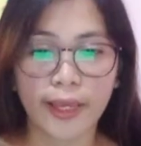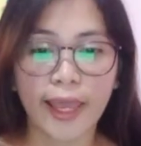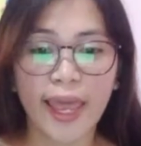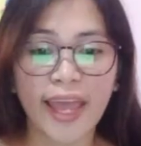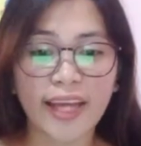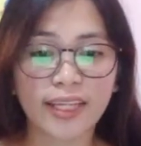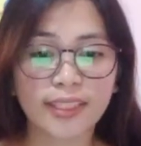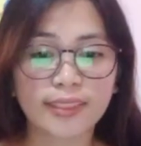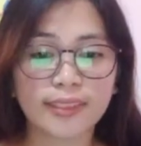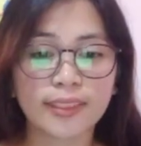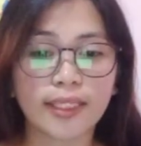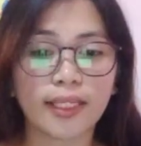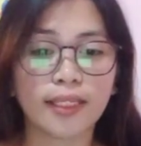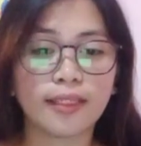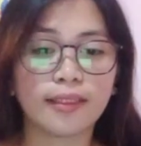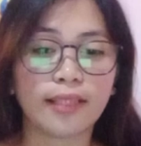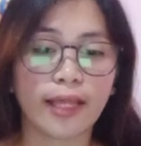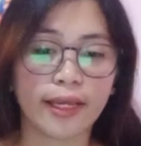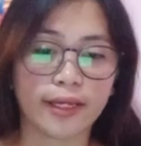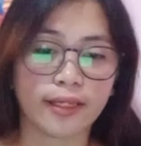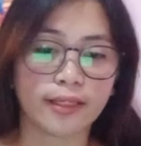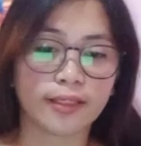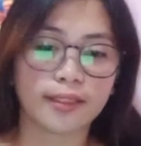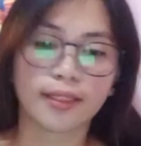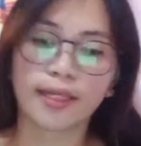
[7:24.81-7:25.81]

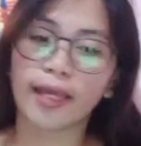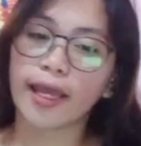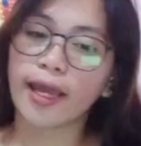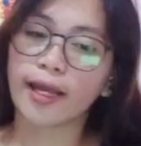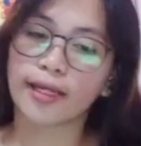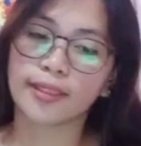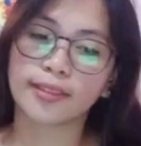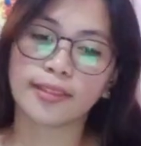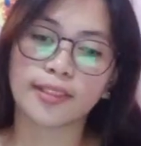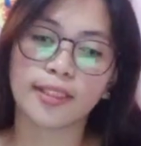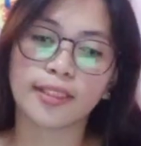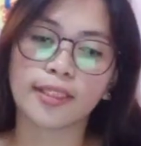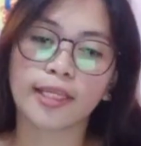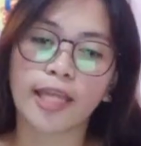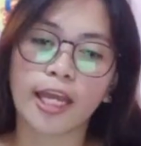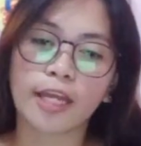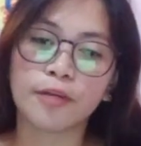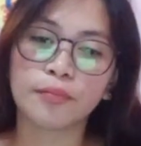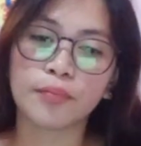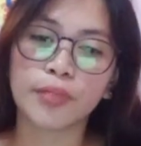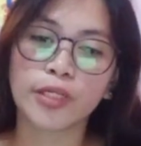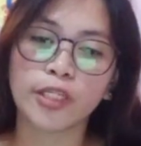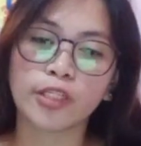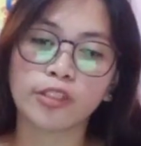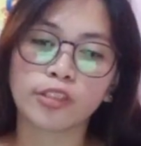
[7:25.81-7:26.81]
Excel
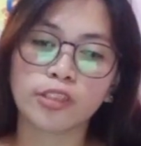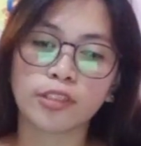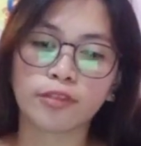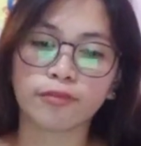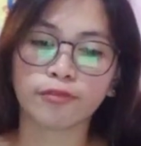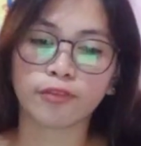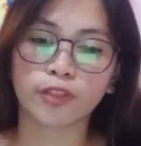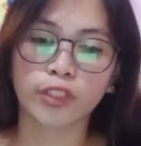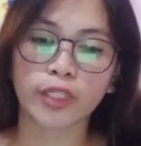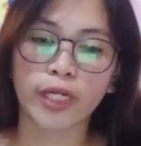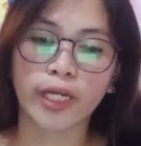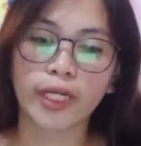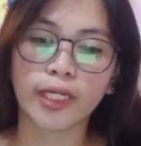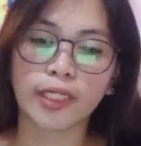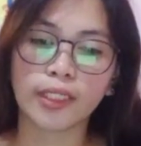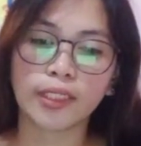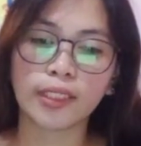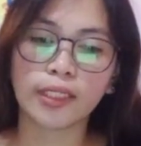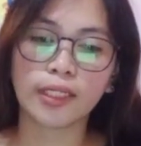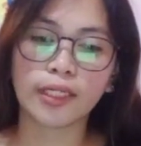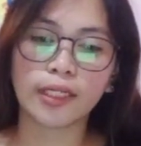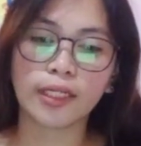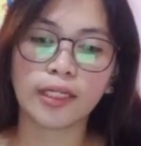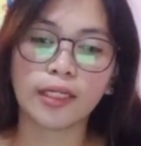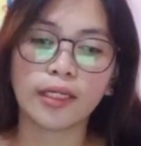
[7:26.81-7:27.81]
can be used for
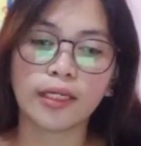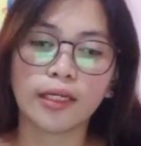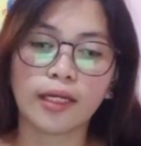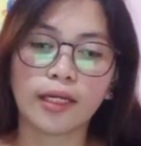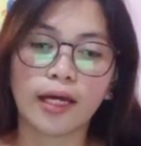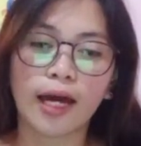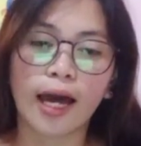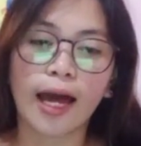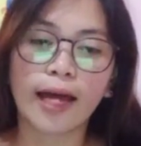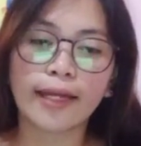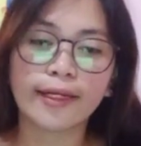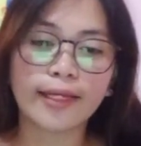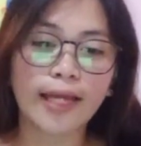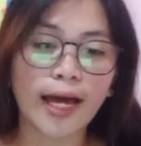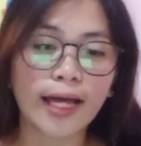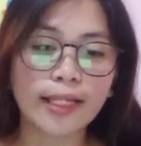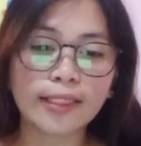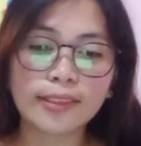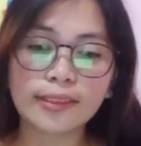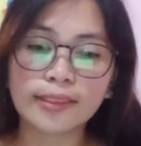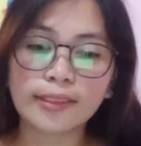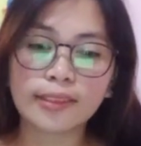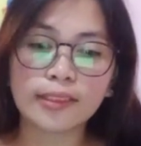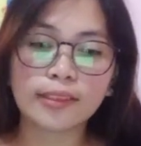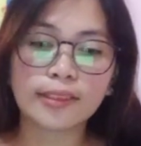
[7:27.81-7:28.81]
any
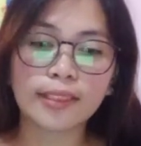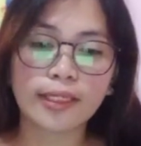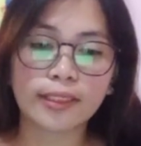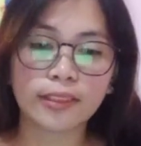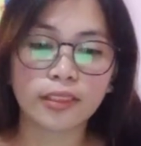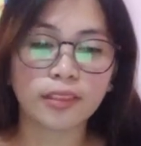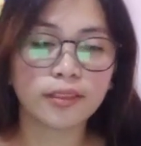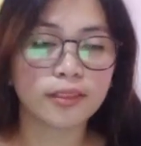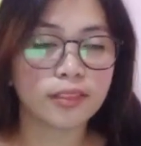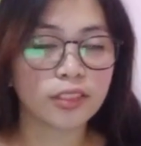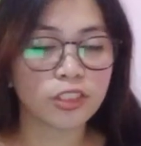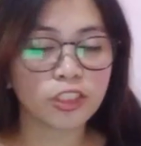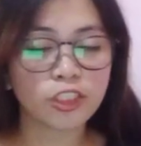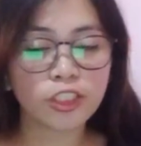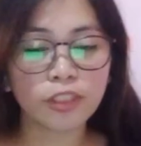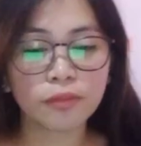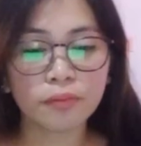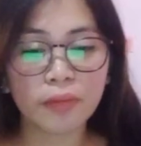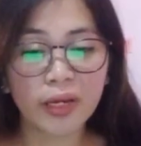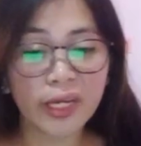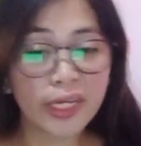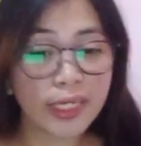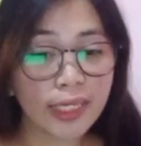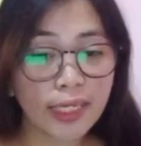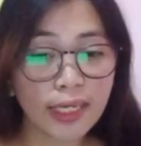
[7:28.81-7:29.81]
analysis and decision
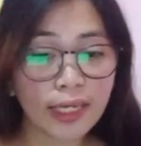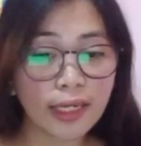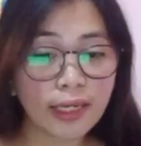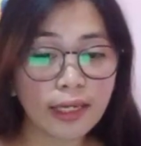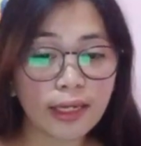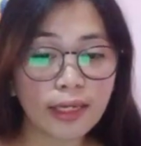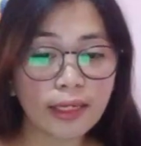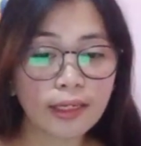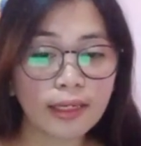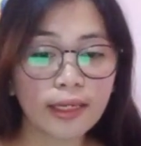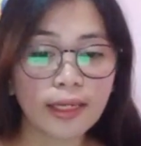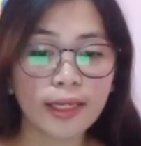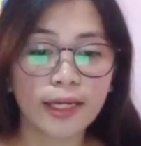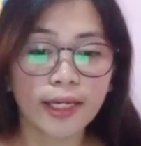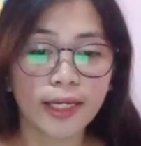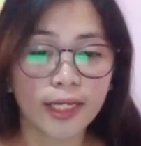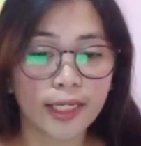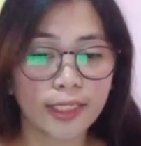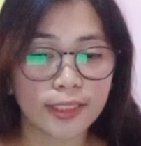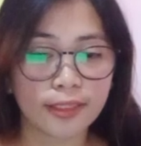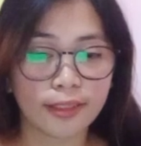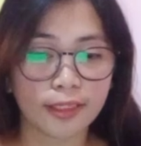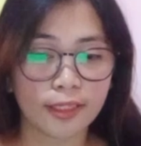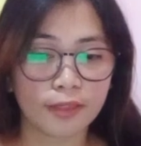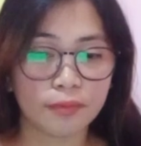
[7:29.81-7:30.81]
making.
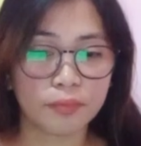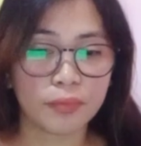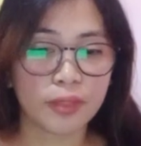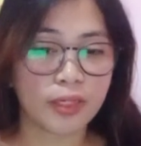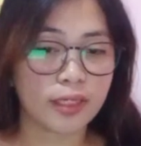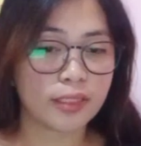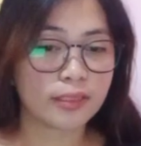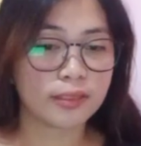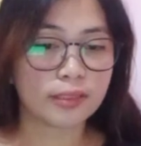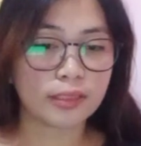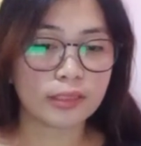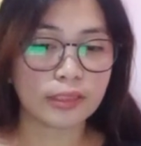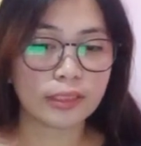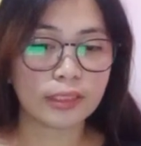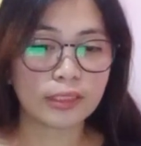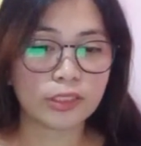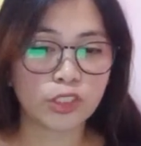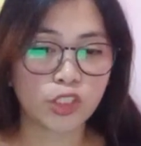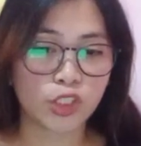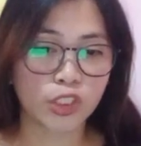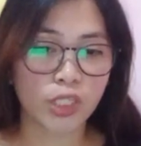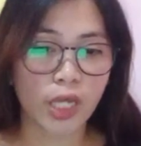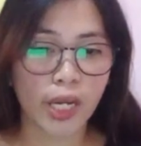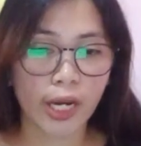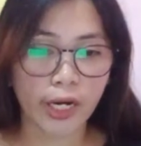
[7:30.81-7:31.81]
It can be easily
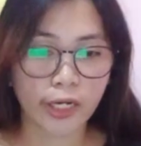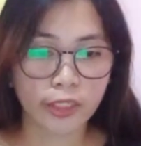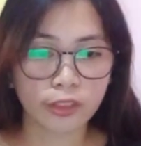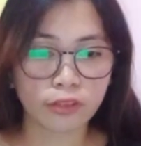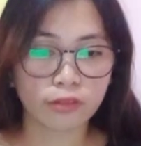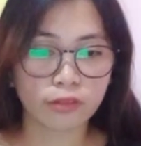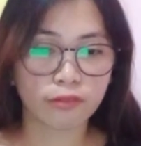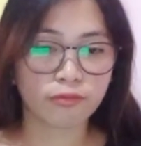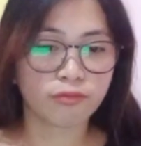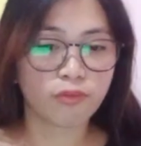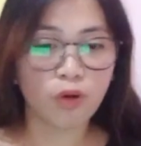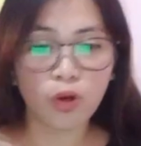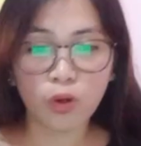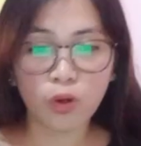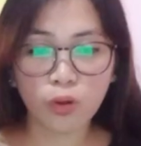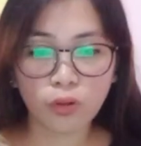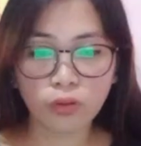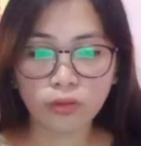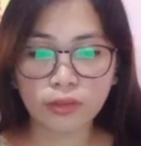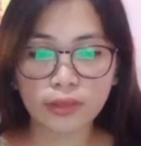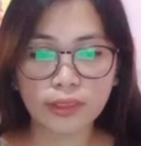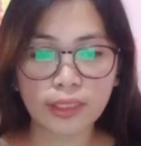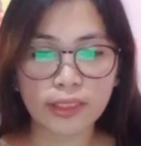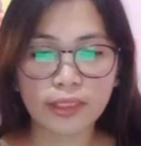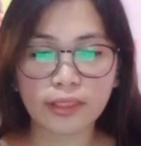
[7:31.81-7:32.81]
shared to
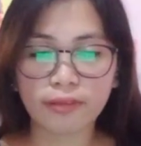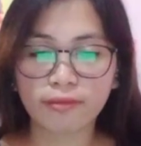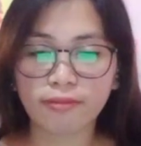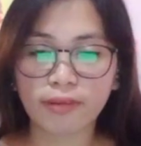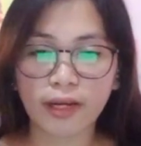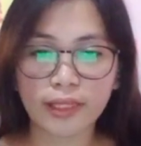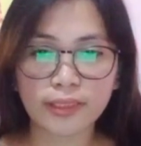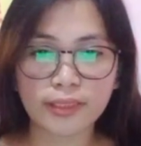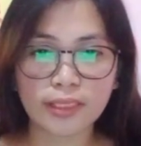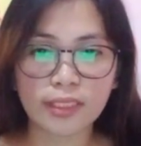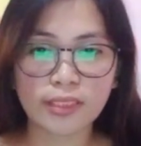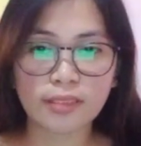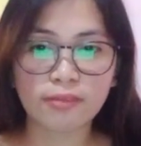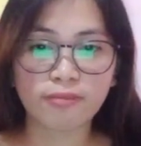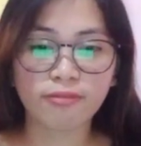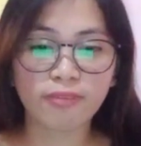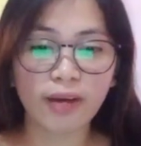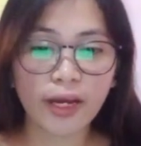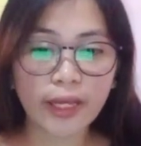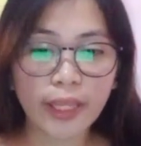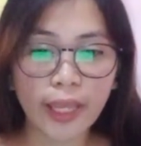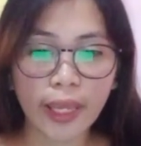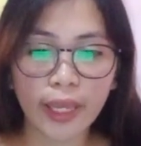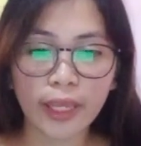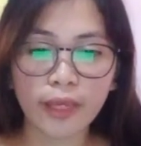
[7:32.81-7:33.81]
phones and devices
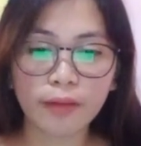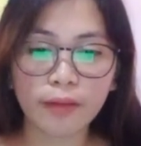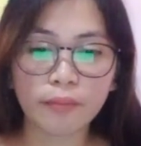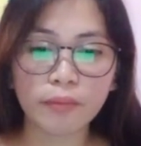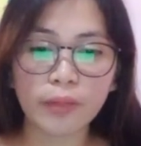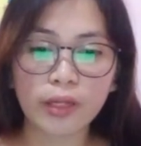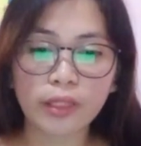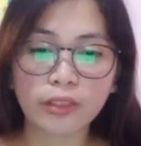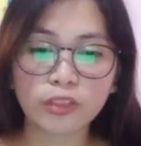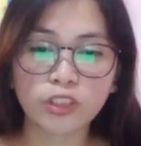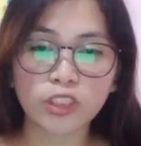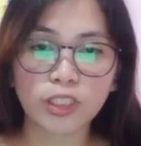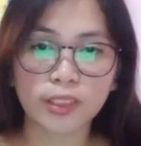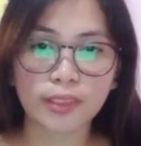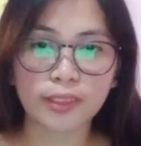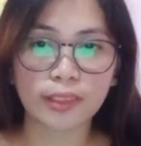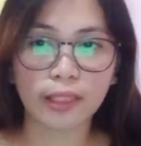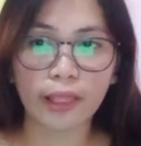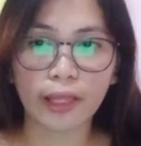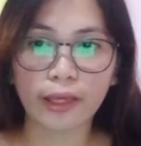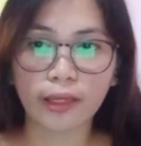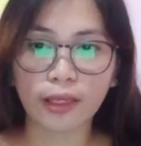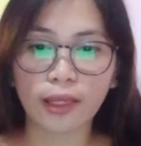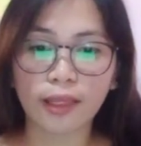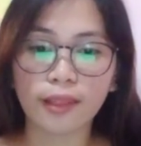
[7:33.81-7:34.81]
via email, just
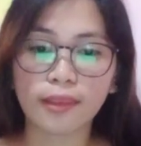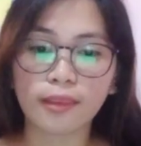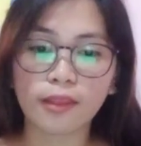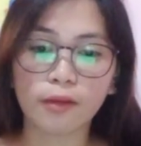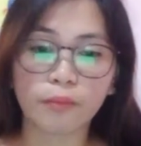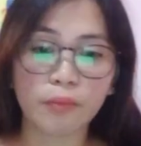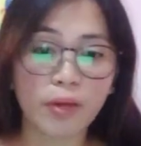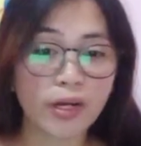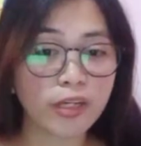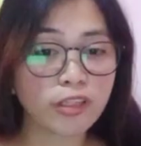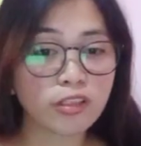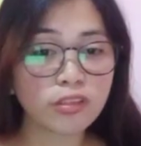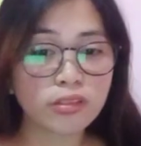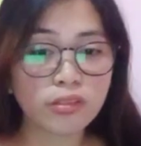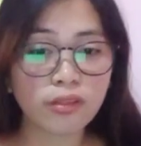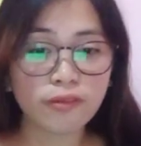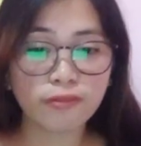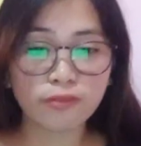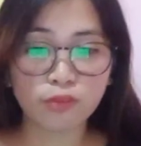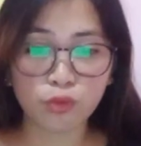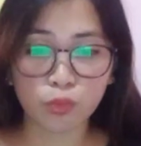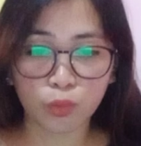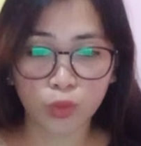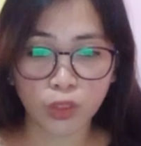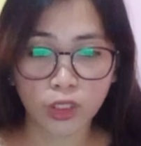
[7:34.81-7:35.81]
like in the
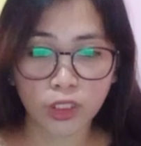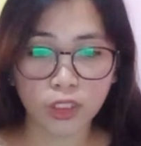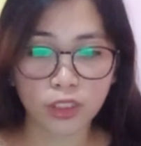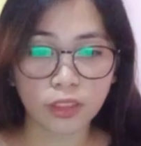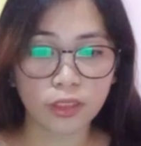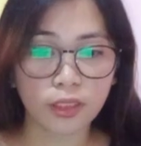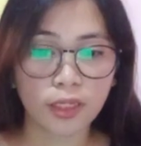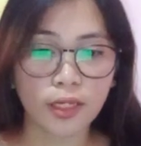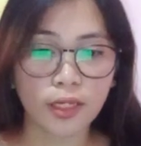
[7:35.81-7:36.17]
Microsoft Word.